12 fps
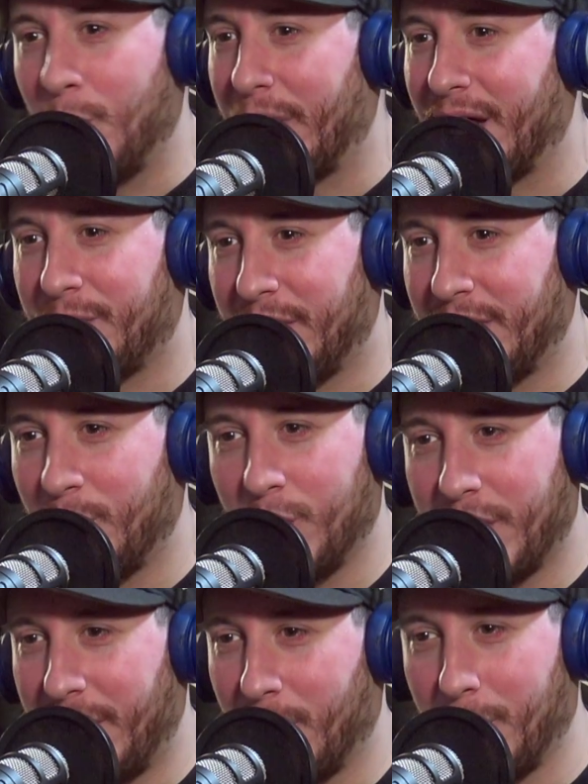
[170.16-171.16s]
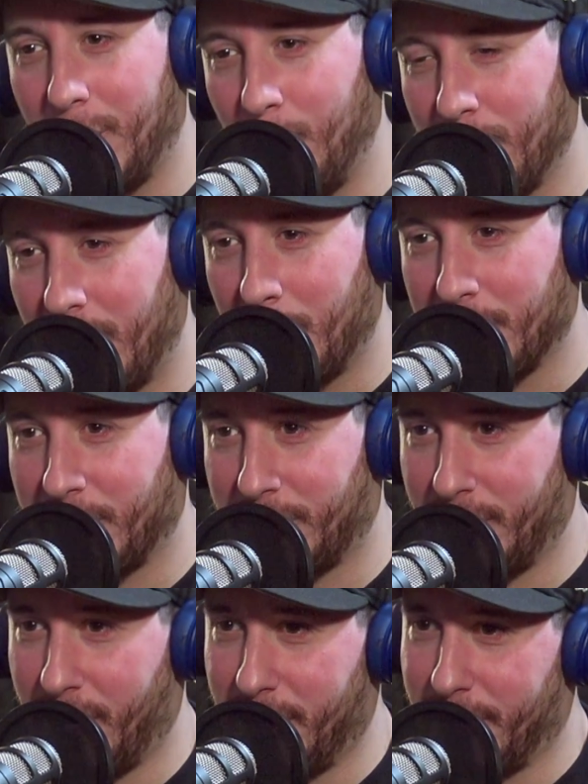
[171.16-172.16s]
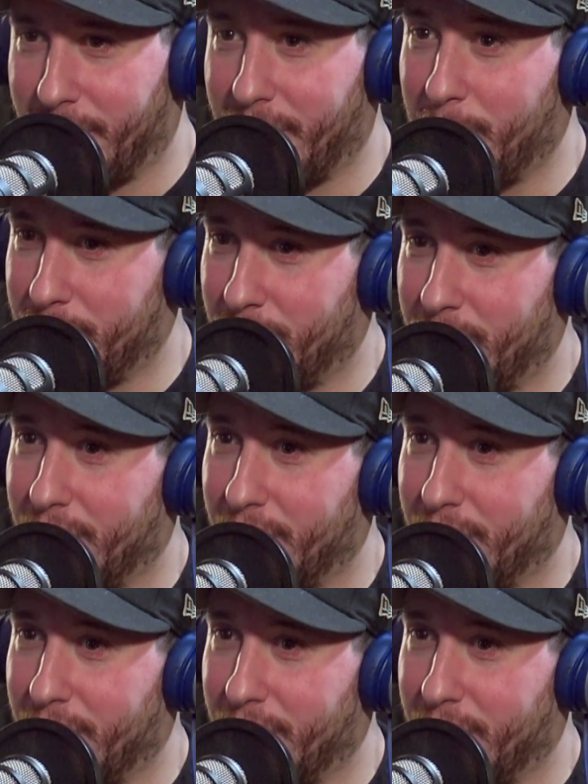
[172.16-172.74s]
We got to find out who that number 69 is. That would be funny.